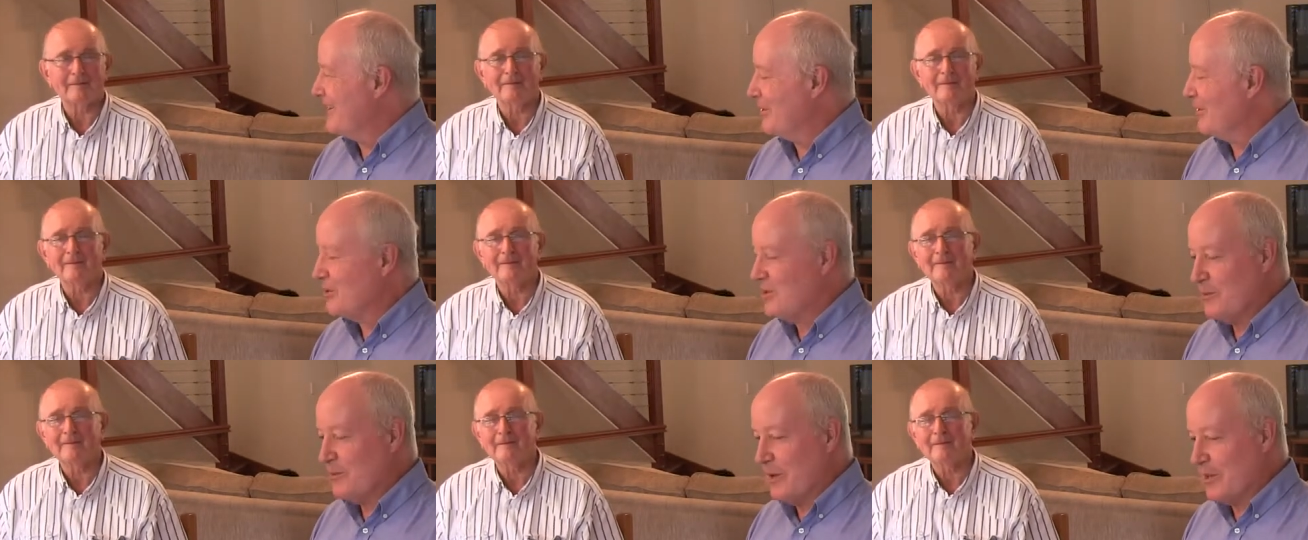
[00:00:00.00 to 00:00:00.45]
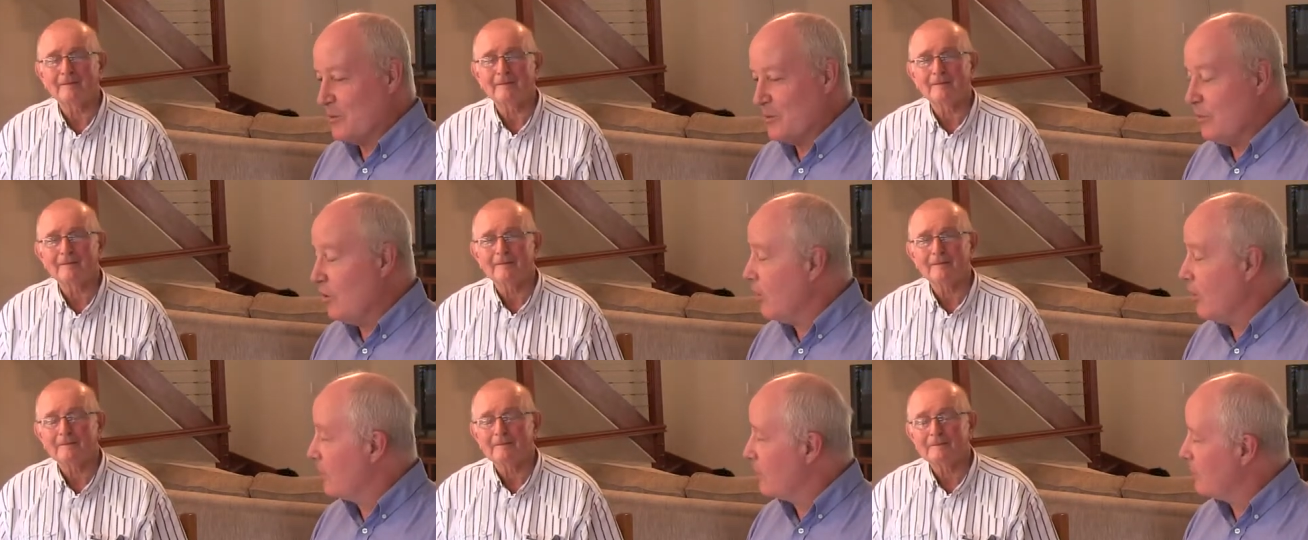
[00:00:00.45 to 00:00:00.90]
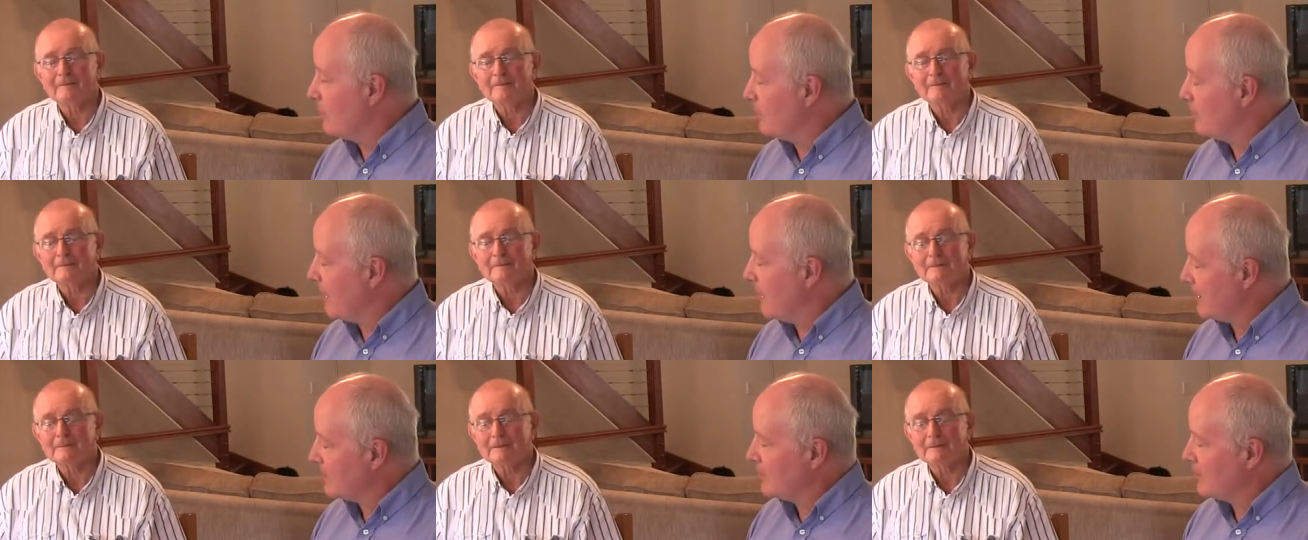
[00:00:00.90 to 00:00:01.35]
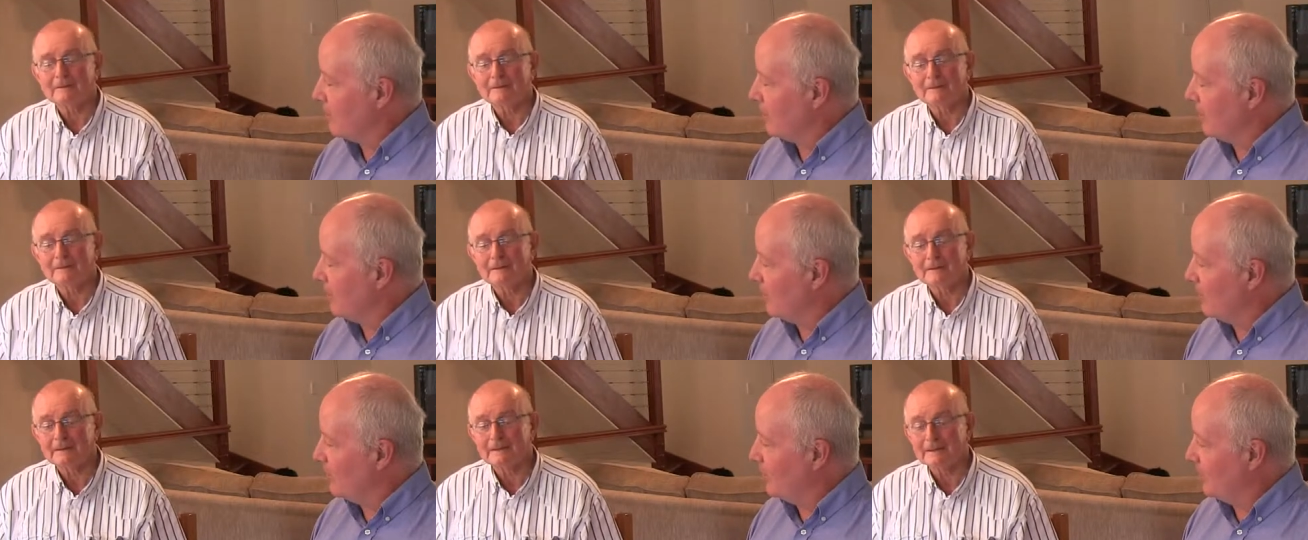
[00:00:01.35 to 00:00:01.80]
Speaker 1: not so much mine, but
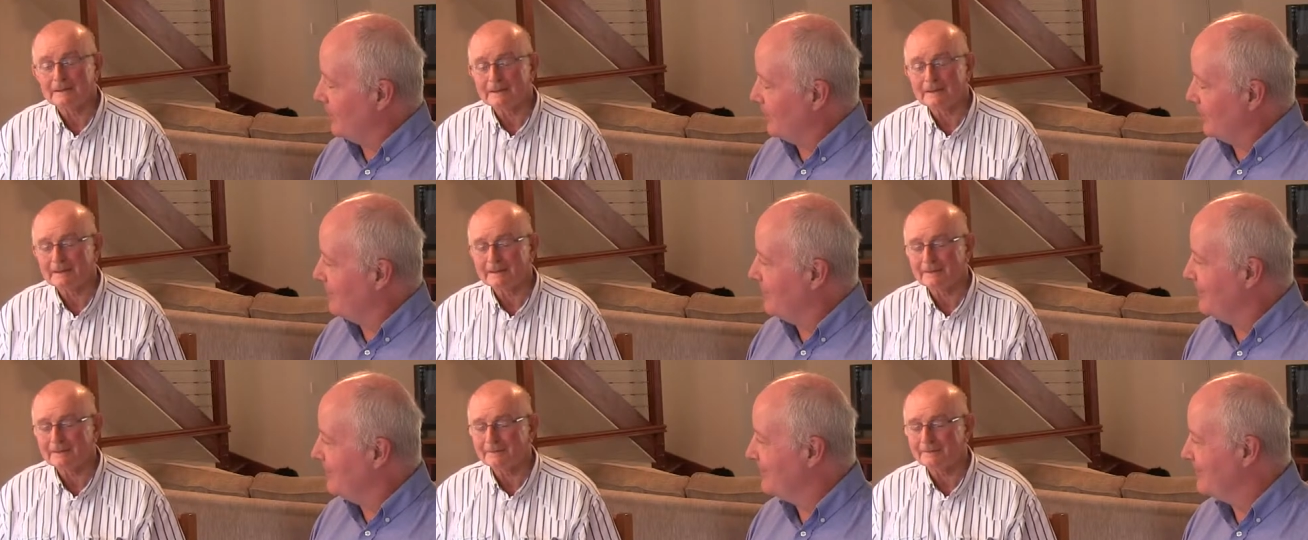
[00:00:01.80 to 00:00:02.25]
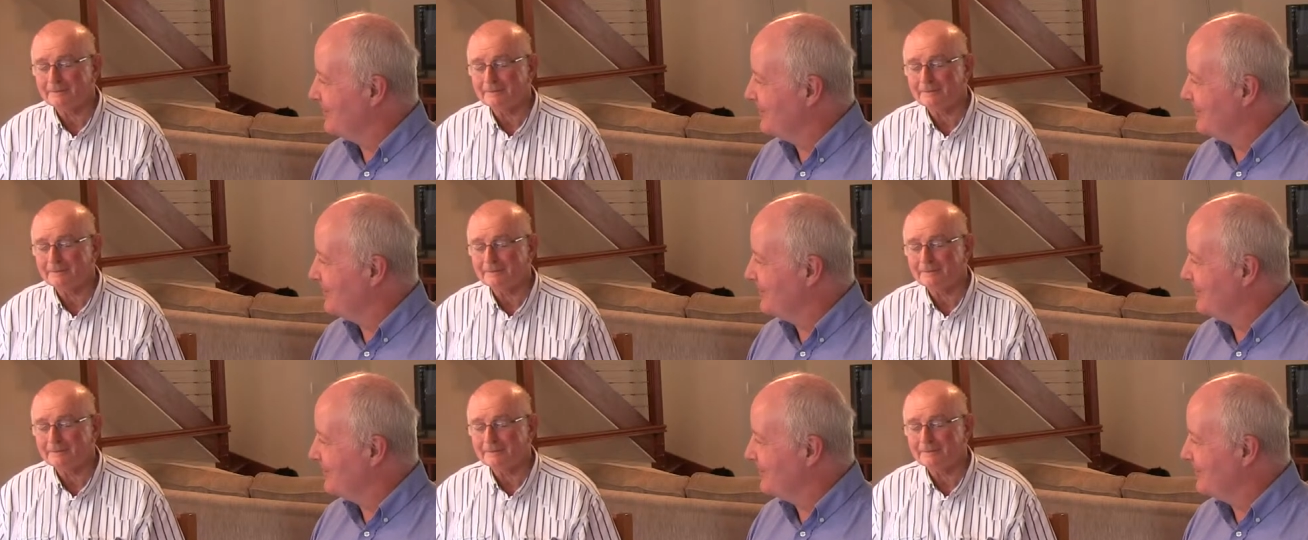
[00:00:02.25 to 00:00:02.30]
backside, I believe.